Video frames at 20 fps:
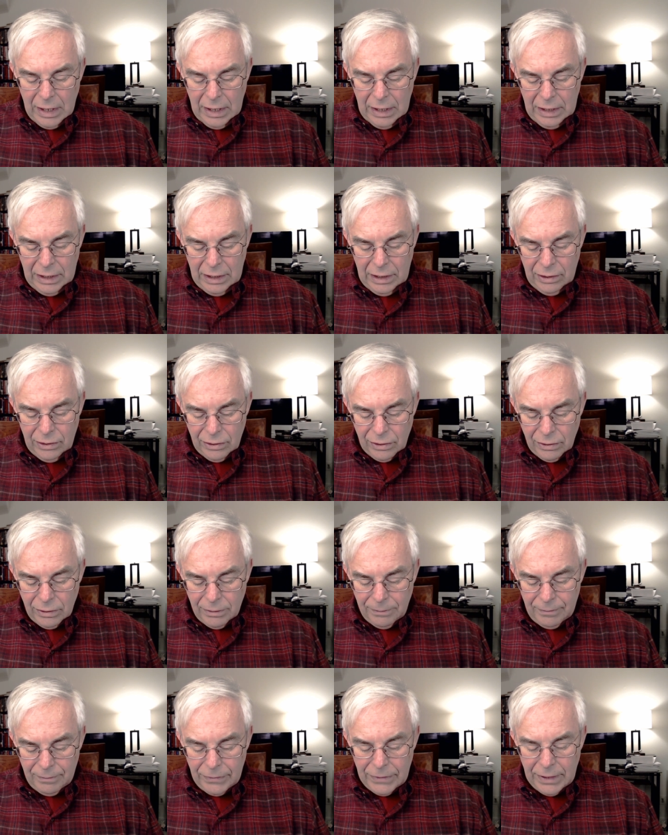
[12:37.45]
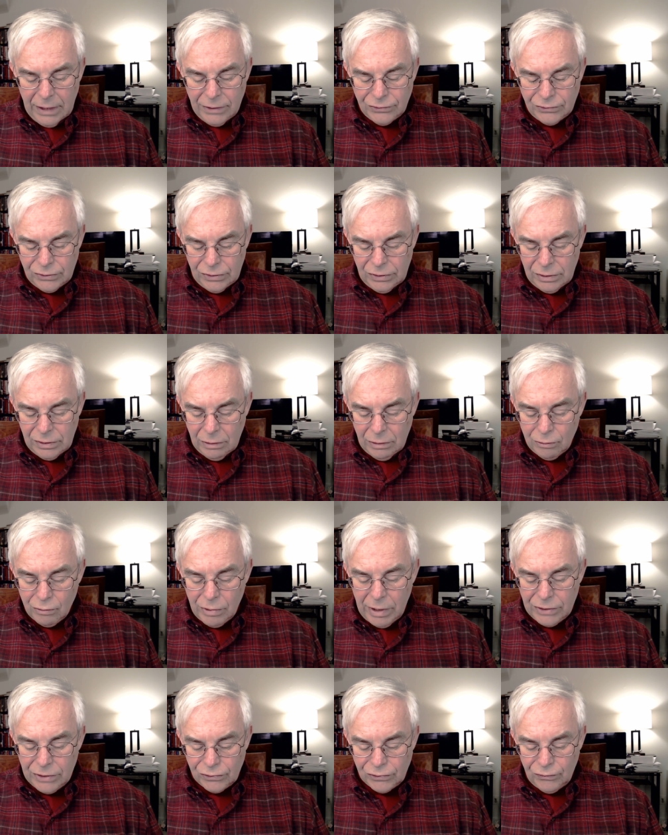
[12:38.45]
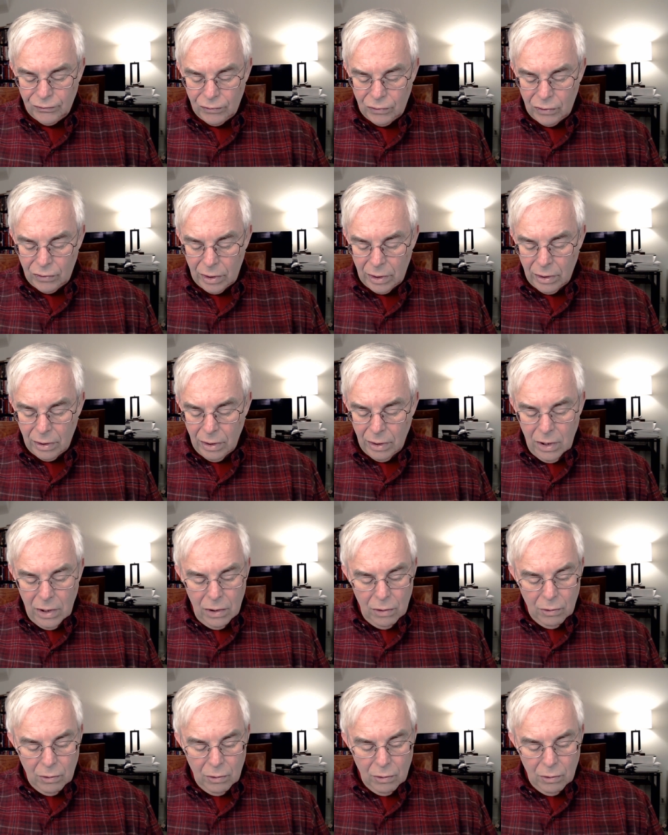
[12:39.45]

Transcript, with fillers: Here, as in a reservoir,